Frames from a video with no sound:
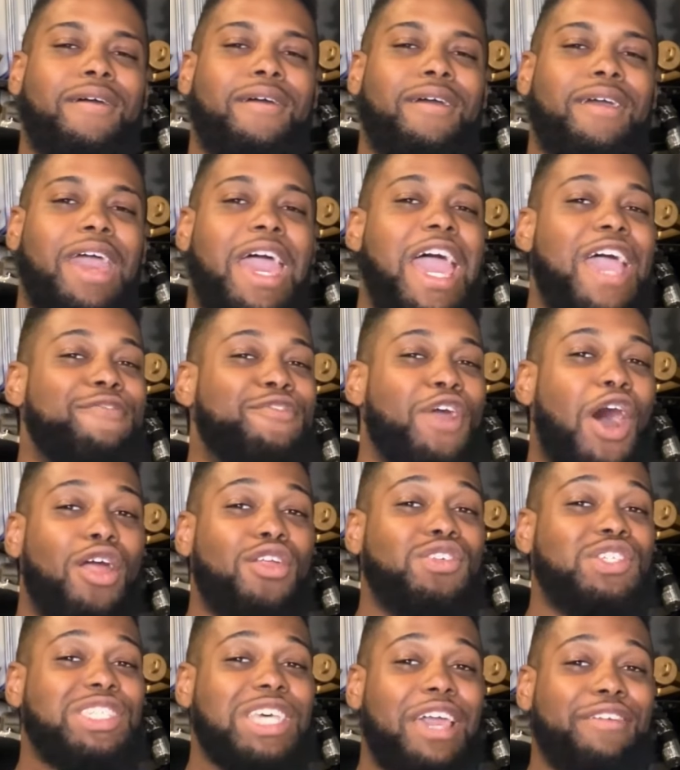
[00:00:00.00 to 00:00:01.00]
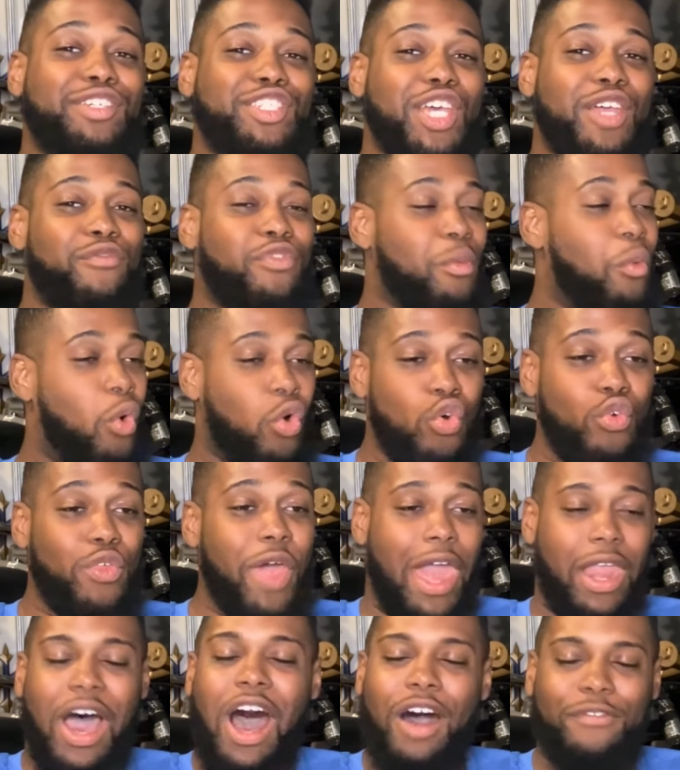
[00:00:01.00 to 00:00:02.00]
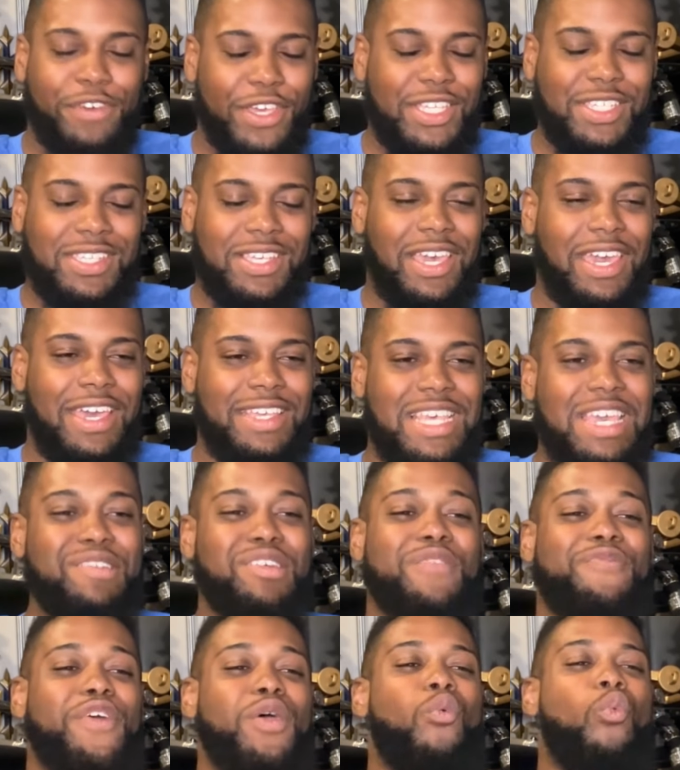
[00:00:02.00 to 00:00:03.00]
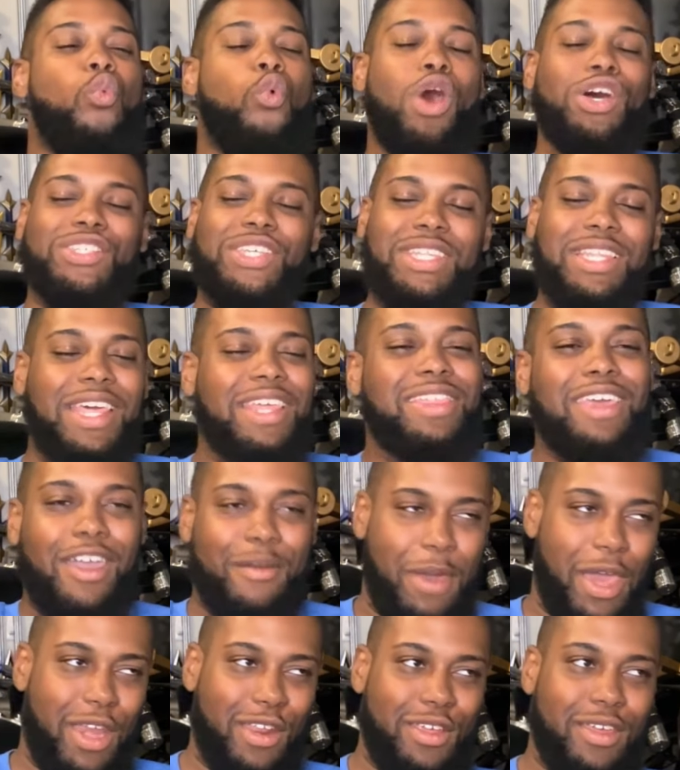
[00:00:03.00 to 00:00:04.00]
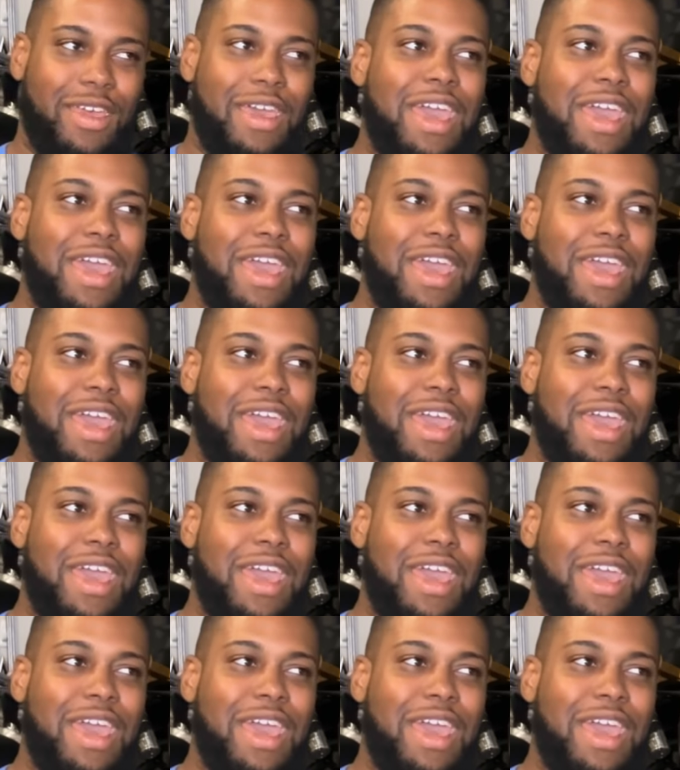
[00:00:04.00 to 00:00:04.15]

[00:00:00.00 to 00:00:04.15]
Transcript: If y'all don't save shit from who that obviously is, even if it wasn't, like, think about it.